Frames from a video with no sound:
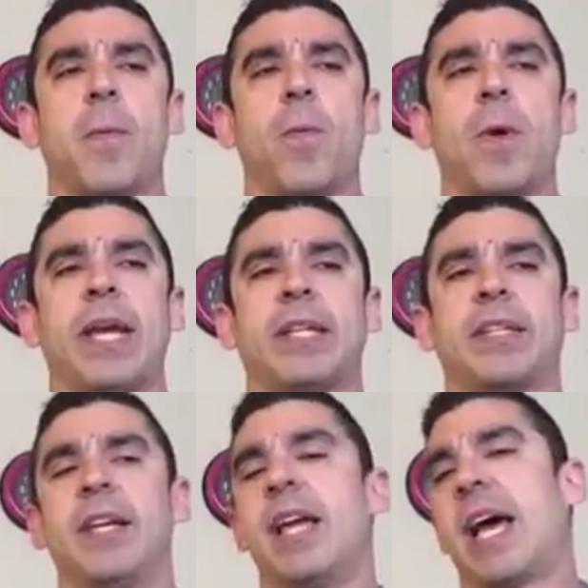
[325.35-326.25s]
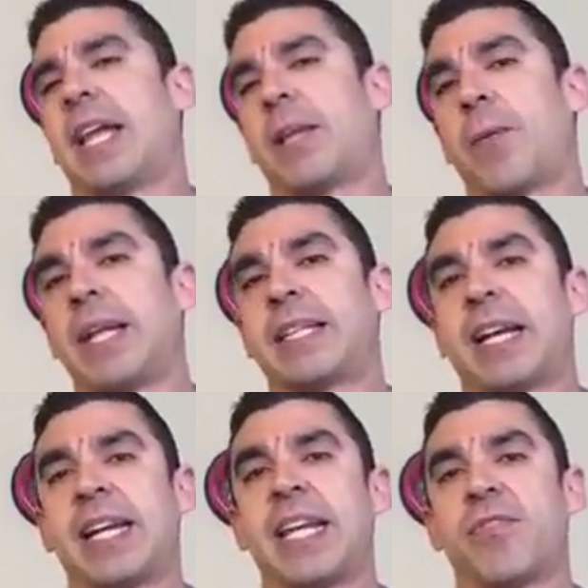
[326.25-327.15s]
weight and the right
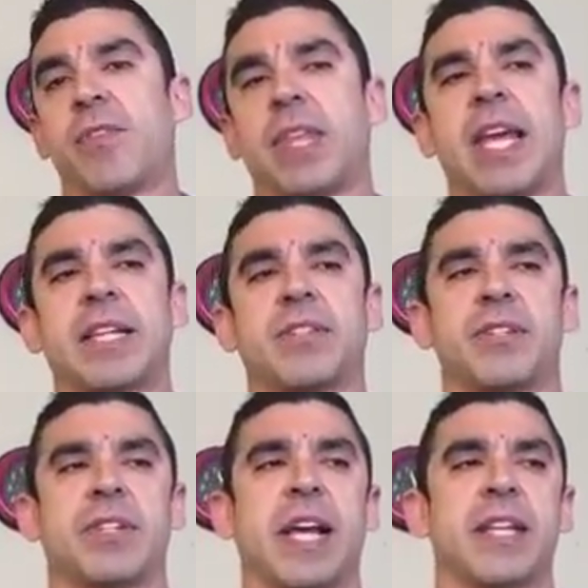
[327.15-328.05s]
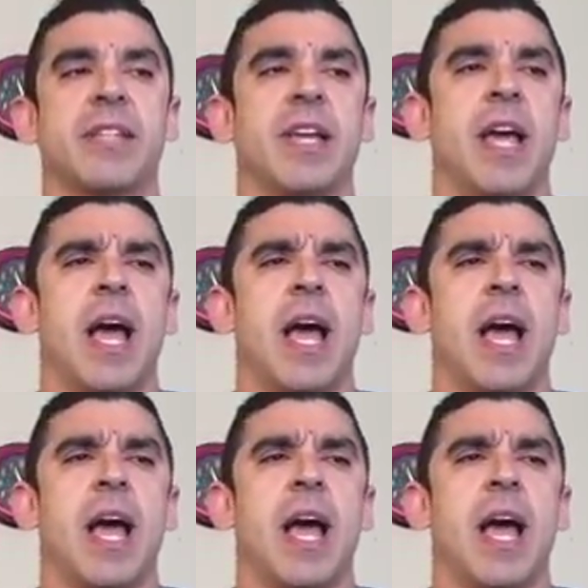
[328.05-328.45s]
technique for the exercise.